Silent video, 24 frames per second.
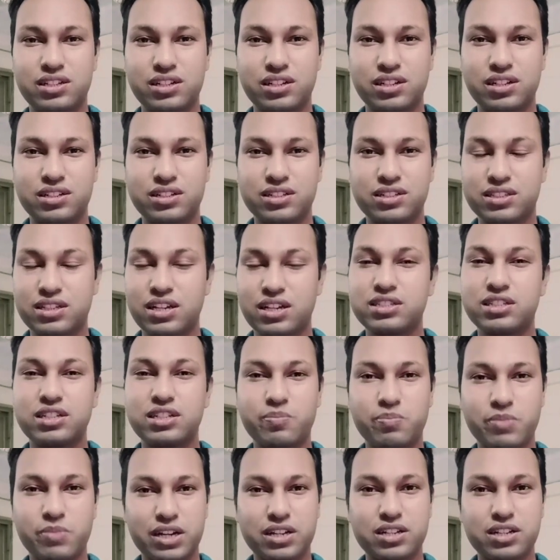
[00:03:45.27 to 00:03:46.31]
discussion of
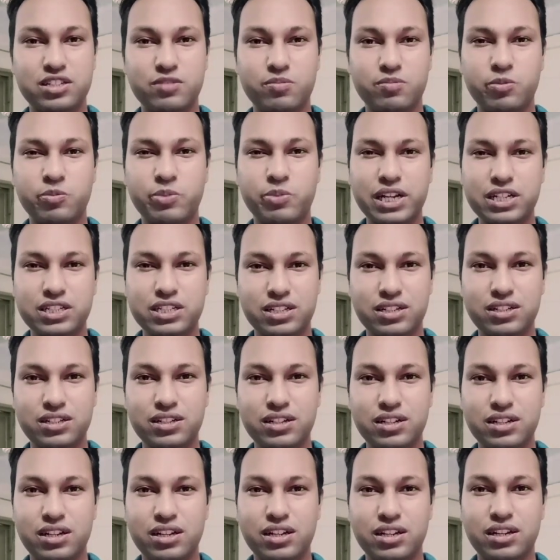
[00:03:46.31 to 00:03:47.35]
mechanism of action,
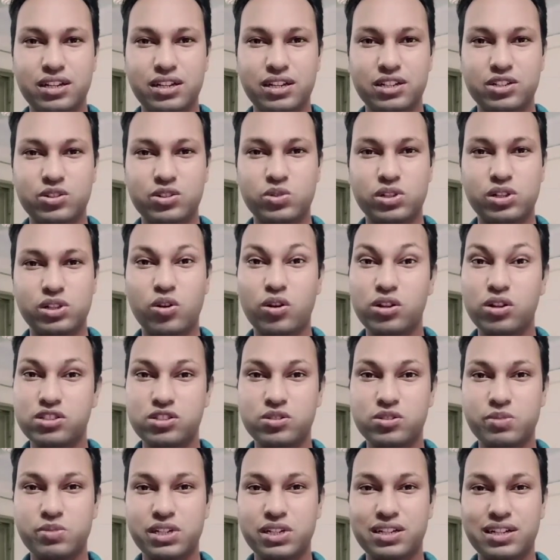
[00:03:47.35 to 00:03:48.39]
it will also
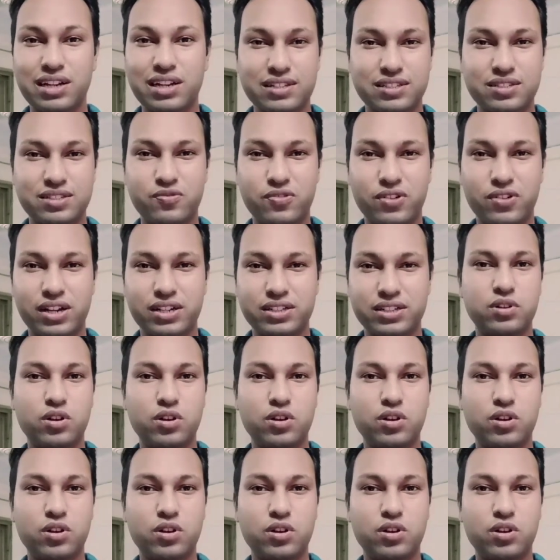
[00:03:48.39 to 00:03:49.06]
be classified.